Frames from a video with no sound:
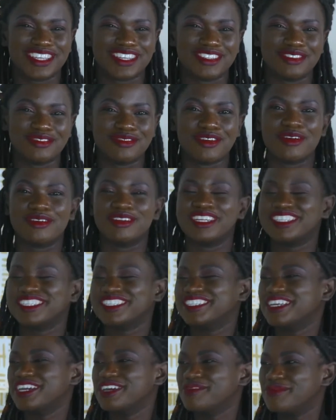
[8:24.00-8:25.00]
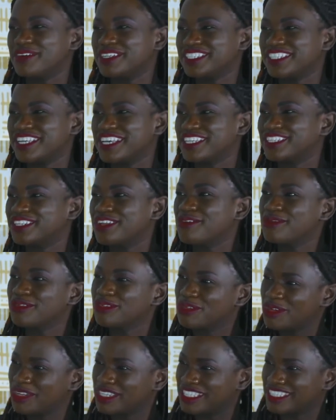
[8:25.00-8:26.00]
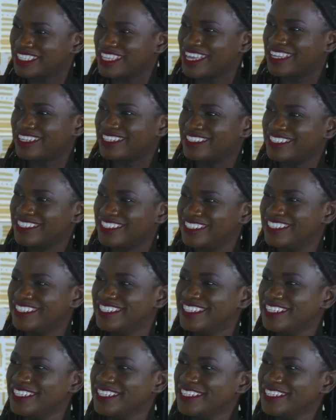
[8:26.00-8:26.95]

and you found a snake massage. Now, which one is that? Mm-hmm.